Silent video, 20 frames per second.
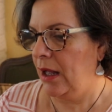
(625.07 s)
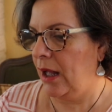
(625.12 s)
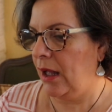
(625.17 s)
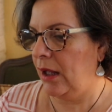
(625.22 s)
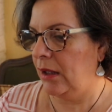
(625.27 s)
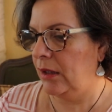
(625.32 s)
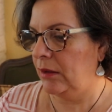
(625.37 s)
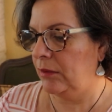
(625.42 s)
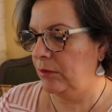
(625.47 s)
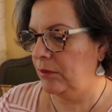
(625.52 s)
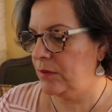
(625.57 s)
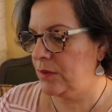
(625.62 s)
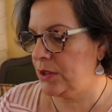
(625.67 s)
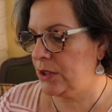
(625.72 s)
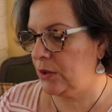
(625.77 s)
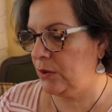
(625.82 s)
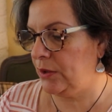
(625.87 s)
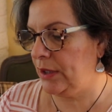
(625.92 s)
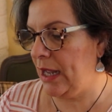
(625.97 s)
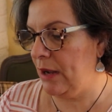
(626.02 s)
Um,
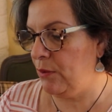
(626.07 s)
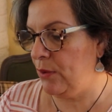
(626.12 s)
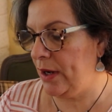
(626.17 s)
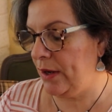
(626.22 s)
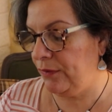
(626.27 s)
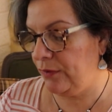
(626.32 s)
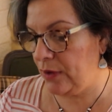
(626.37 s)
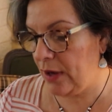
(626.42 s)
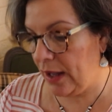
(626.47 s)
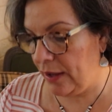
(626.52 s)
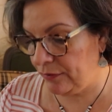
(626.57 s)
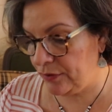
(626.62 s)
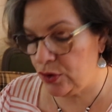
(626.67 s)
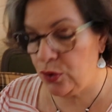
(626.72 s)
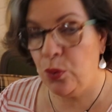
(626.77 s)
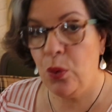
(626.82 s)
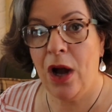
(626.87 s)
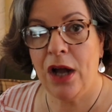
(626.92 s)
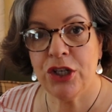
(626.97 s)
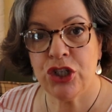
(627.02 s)
so that way if you have
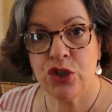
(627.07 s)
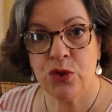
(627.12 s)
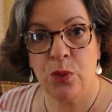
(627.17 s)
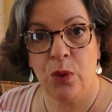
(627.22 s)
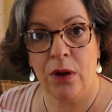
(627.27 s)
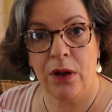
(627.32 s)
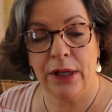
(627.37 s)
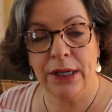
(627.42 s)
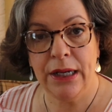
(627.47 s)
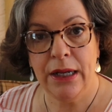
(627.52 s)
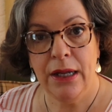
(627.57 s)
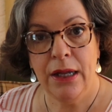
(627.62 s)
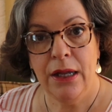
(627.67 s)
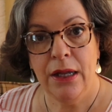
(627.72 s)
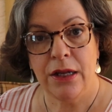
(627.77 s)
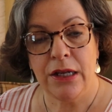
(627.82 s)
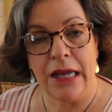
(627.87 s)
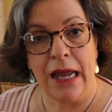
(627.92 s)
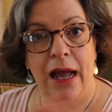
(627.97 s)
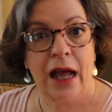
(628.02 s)
to wash one,
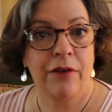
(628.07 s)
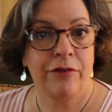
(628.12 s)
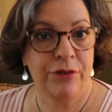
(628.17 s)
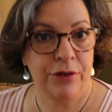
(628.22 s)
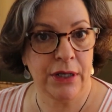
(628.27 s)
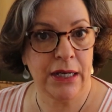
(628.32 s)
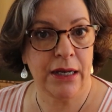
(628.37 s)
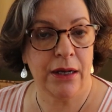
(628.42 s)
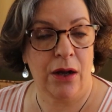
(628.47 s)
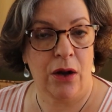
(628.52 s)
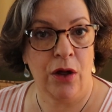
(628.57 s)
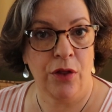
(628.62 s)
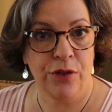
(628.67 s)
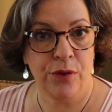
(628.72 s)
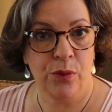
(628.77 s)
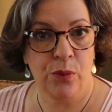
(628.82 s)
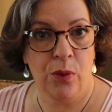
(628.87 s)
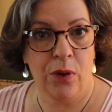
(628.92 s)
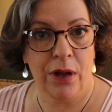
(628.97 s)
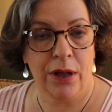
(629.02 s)
you have the
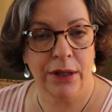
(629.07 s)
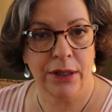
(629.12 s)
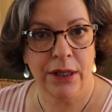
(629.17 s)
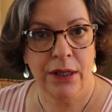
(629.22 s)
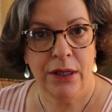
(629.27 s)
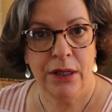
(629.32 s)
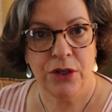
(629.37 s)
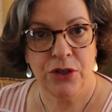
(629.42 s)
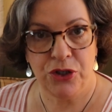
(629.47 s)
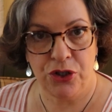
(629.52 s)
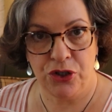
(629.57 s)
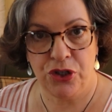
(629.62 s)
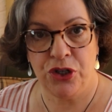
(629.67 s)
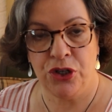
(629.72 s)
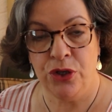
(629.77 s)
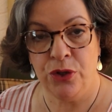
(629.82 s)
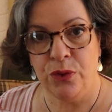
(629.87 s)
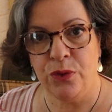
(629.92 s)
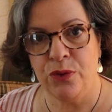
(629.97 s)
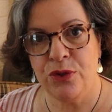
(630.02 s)
other one to
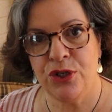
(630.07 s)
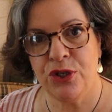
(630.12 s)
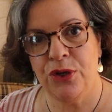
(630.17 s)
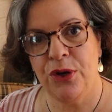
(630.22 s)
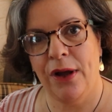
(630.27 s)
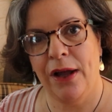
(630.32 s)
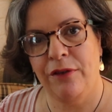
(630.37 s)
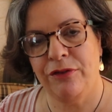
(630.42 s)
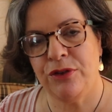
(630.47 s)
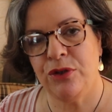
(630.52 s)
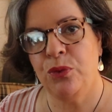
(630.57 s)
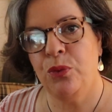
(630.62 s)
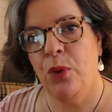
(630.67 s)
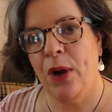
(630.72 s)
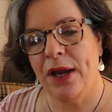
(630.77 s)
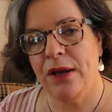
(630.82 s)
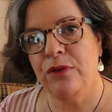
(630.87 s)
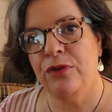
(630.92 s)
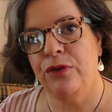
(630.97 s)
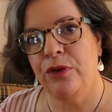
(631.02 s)
use. You don't have to
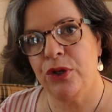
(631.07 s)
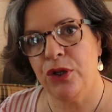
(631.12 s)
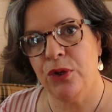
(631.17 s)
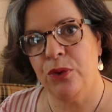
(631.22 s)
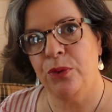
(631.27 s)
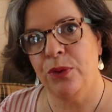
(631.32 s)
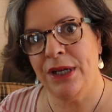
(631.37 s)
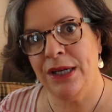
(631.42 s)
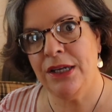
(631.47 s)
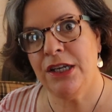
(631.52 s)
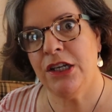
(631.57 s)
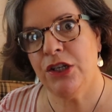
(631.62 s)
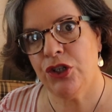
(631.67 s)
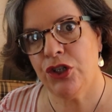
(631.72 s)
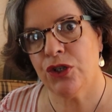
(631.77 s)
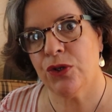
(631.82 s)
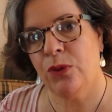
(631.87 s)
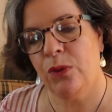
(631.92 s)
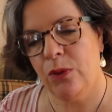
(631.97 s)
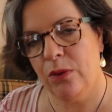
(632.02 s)
wait for your
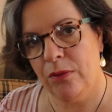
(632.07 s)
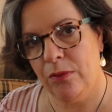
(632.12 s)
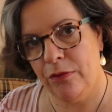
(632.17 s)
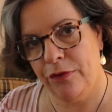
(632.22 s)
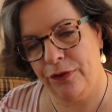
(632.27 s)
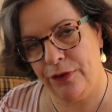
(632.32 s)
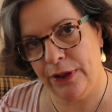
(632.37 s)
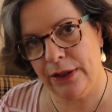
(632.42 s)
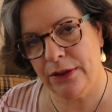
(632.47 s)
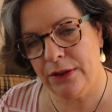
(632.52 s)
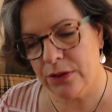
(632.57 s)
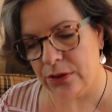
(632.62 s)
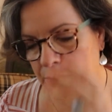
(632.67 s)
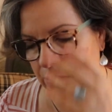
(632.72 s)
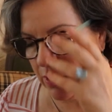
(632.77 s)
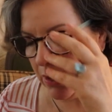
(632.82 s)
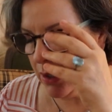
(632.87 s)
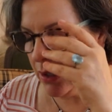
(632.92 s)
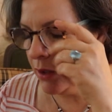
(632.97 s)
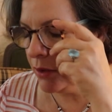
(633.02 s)
initial
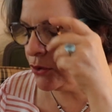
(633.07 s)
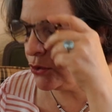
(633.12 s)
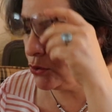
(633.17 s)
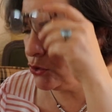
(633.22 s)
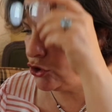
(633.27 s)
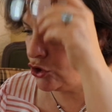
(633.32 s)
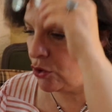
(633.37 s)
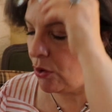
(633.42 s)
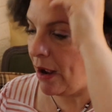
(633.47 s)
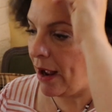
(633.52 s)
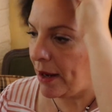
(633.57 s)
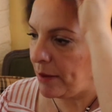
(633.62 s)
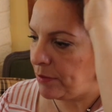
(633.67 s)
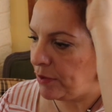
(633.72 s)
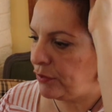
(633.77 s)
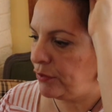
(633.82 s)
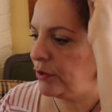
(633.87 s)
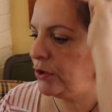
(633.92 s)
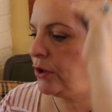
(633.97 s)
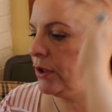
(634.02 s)
filter to dry
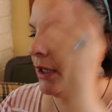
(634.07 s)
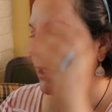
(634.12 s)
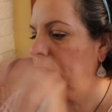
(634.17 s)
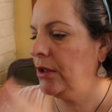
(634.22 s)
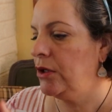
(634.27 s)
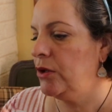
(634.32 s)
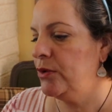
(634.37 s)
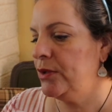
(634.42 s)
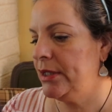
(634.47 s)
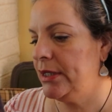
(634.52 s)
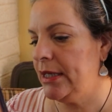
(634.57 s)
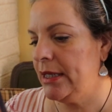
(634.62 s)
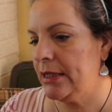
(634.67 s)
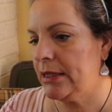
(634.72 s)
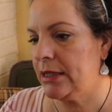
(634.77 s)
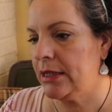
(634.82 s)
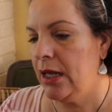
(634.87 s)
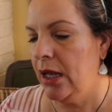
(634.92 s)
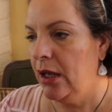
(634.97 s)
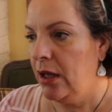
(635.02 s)
before you can use
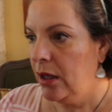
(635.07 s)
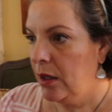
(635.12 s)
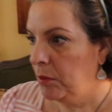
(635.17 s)
this